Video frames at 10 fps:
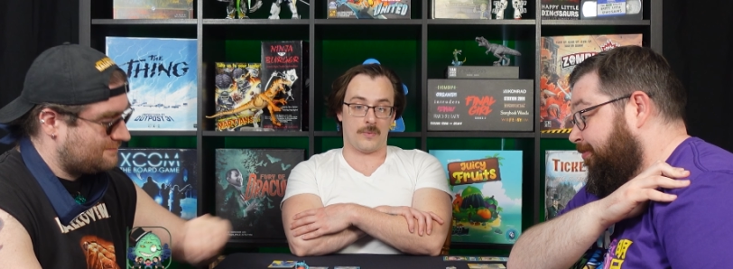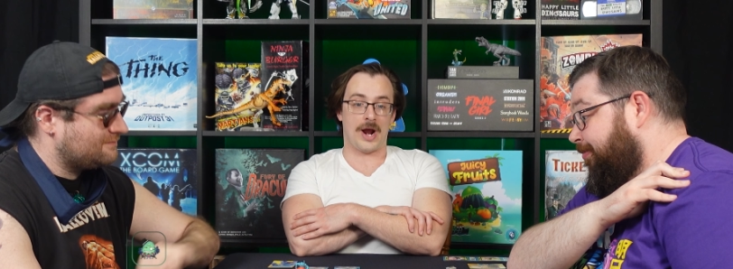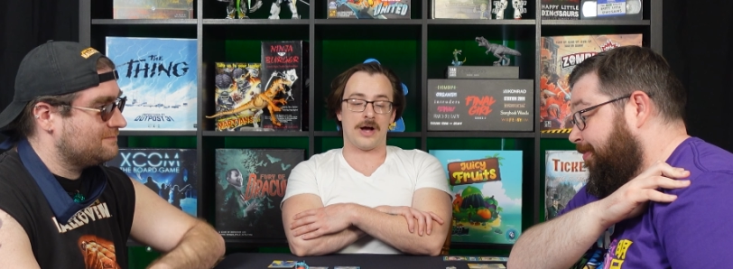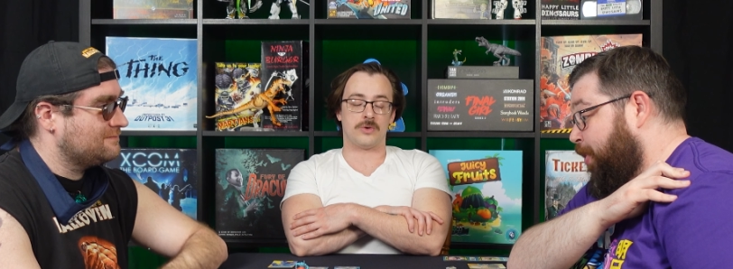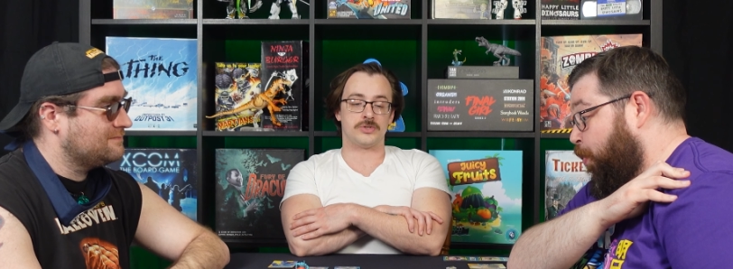
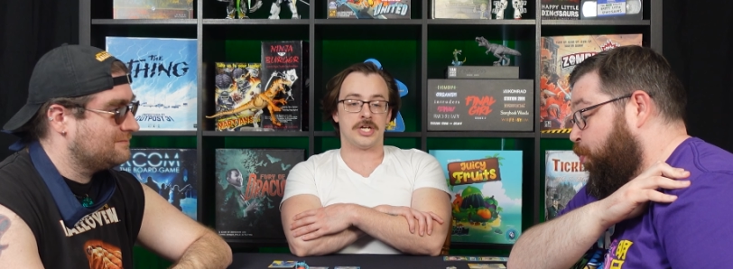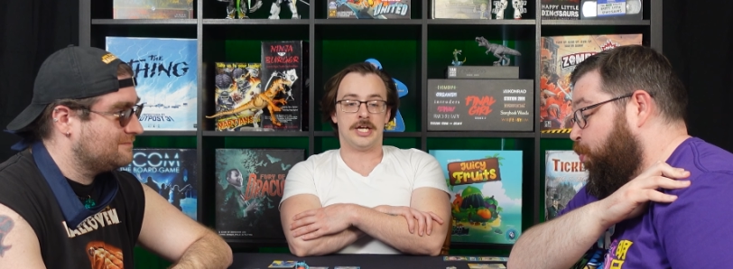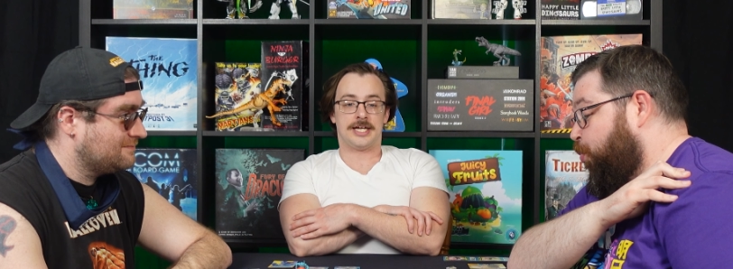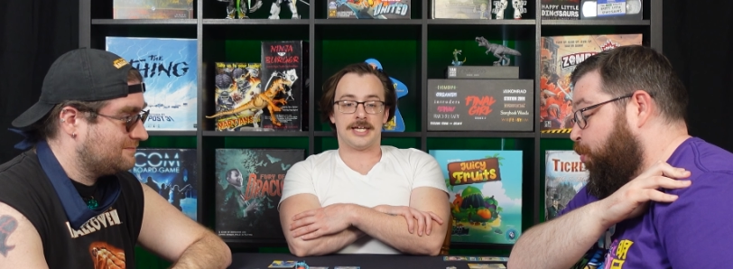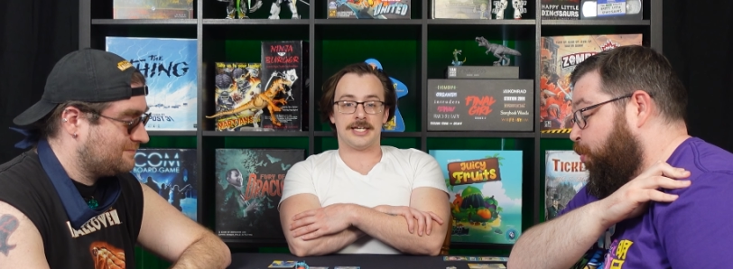Speaker 1: round
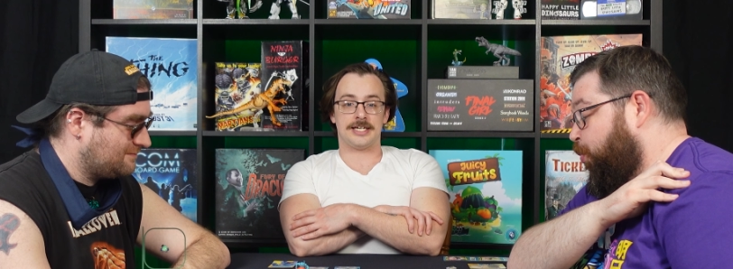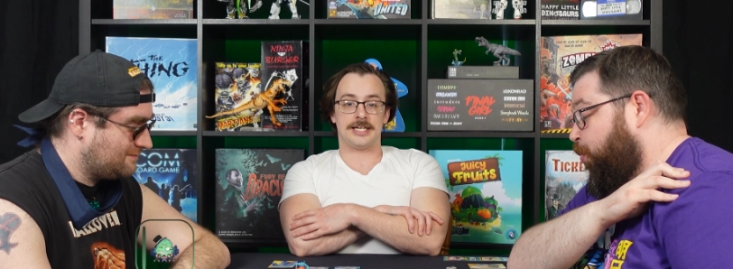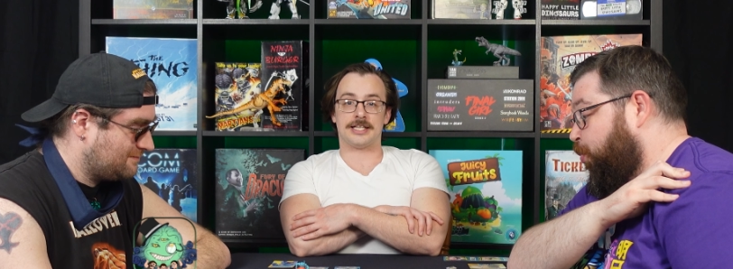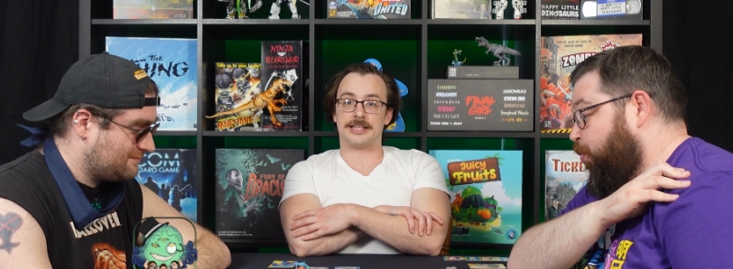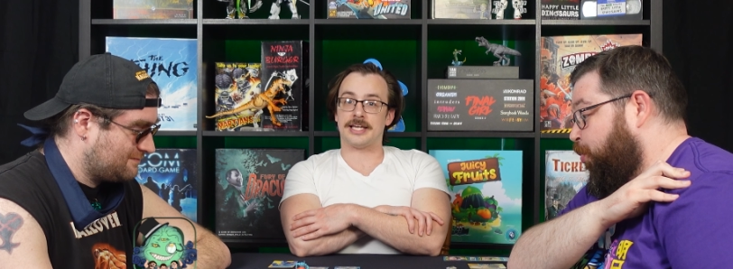
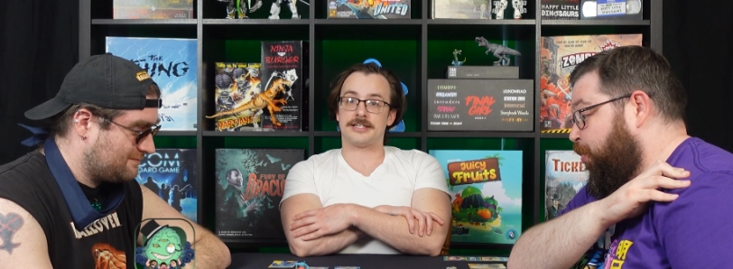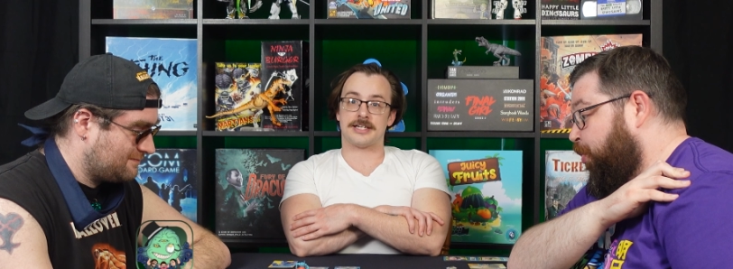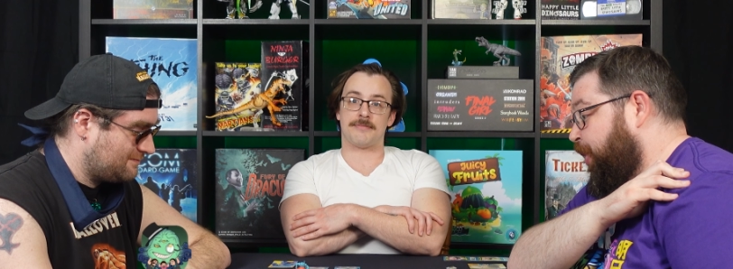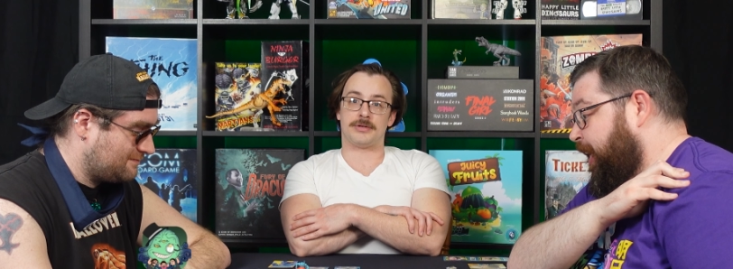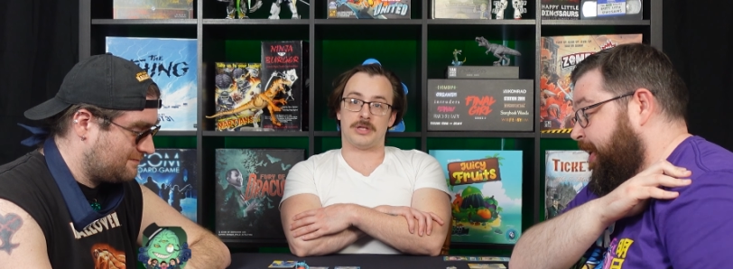in the link
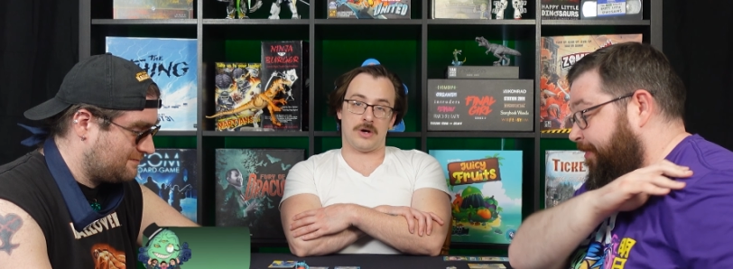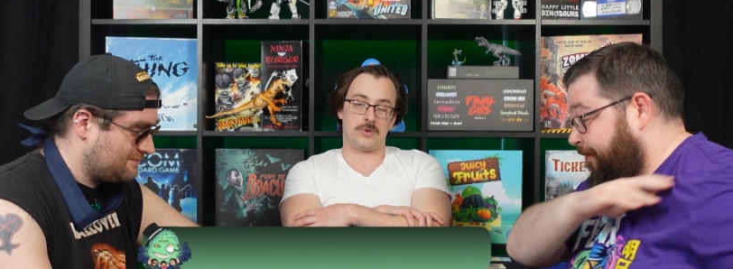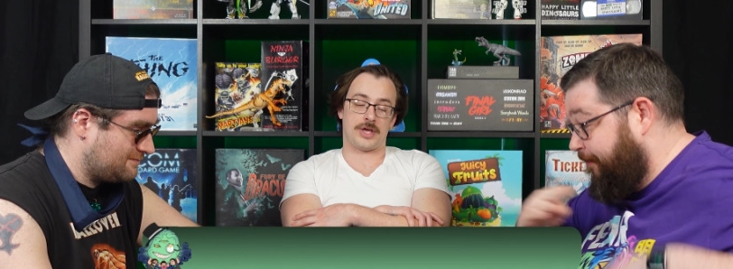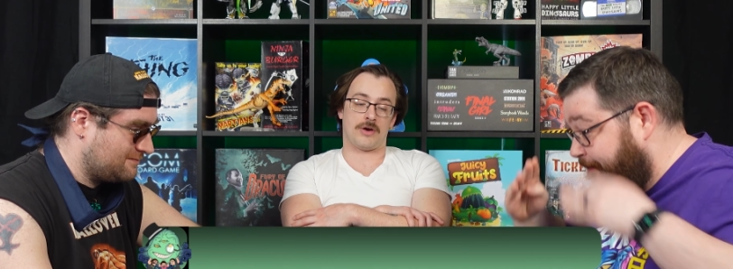down below.